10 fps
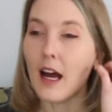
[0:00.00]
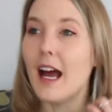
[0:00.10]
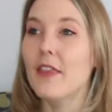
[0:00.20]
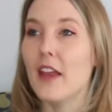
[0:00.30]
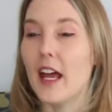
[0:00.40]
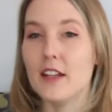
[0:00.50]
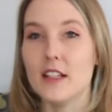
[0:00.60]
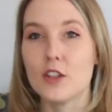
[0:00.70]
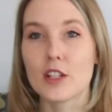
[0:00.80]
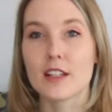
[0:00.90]
and
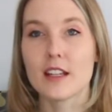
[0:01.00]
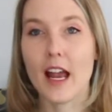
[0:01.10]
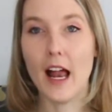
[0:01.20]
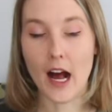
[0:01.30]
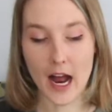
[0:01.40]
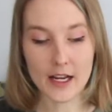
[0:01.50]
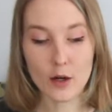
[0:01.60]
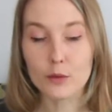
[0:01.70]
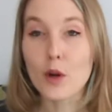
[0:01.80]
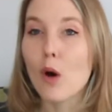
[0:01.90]
then just, I
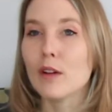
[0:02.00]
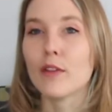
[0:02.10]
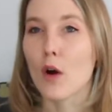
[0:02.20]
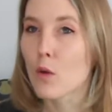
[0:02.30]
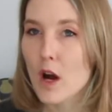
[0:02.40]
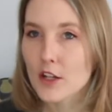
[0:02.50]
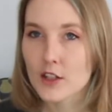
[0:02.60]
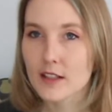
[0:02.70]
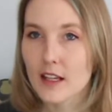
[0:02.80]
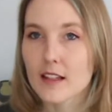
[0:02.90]
don't know if all gouache
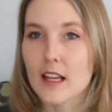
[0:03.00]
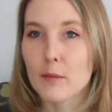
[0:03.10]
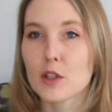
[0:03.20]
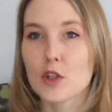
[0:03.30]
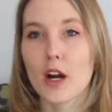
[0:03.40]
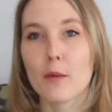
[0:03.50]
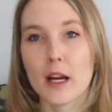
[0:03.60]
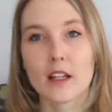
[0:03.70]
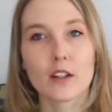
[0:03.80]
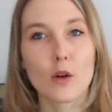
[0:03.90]
is like this. I'm gonna try
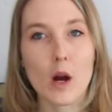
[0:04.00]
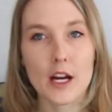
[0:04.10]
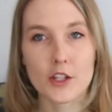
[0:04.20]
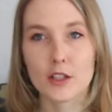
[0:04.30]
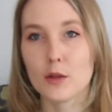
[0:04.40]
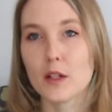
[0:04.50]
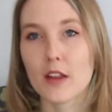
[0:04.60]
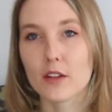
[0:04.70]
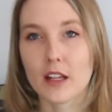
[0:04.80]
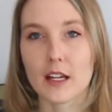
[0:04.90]
regular gouache and do
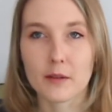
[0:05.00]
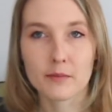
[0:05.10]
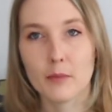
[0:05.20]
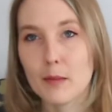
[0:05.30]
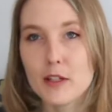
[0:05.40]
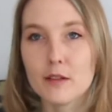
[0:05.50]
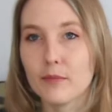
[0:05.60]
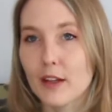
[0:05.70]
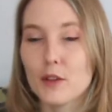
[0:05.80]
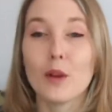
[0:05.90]
another like, maybe
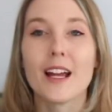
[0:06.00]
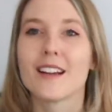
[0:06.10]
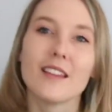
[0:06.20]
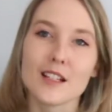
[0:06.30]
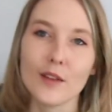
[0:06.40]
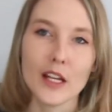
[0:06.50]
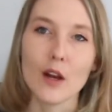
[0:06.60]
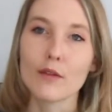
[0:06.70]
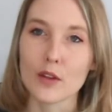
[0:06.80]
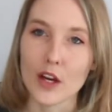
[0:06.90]
if you liked this
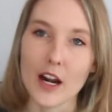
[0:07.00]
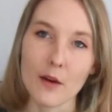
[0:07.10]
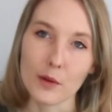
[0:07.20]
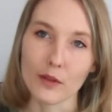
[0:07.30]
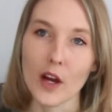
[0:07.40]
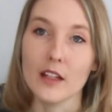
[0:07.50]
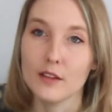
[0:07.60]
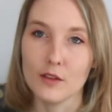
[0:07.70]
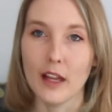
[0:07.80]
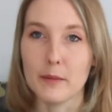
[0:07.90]
video, if you thought it was
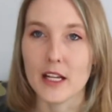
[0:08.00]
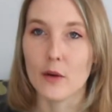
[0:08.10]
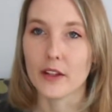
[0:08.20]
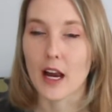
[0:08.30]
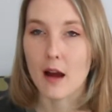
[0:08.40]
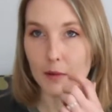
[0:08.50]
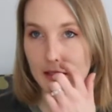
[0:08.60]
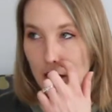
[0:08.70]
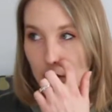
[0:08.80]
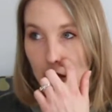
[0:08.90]
fun, let me know in the comments
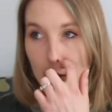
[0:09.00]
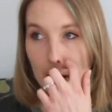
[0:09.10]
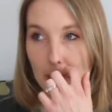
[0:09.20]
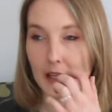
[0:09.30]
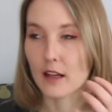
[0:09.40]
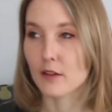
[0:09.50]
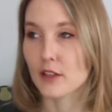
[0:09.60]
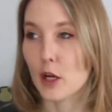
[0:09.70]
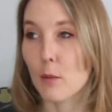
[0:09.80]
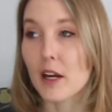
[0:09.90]
down below and I'll make another
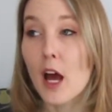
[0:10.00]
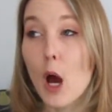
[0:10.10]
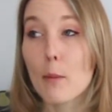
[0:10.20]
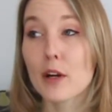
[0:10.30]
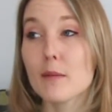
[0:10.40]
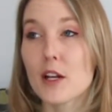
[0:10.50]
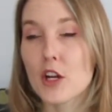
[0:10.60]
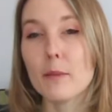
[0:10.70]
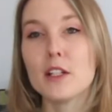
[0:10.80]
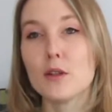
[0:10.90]
video. But pretty much
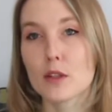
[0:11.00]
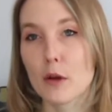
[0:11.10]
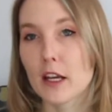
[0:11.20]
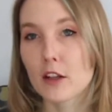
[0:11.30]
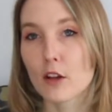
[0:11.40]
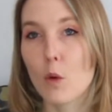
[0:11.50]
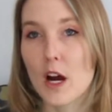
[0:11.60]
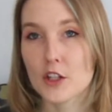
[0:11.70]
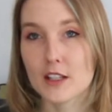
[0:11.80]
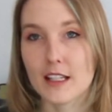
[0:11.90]
I'm gonna use the regular
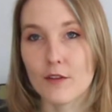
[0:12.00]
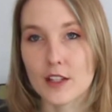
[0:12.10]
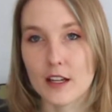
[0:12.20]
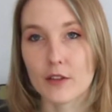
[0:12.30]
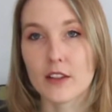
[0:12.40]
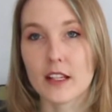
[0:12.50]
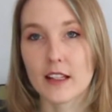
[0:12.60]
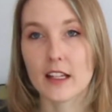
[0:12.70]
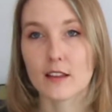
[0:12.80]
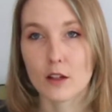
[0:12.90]
gouache and see if it's different than
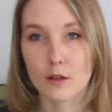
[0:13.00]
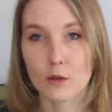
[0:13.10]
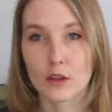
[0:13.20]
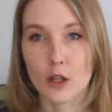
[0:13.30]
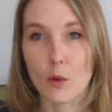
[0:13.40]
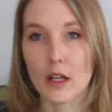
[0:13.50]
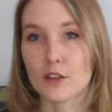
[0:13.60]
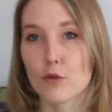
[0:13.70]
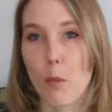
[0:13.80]
like the, the,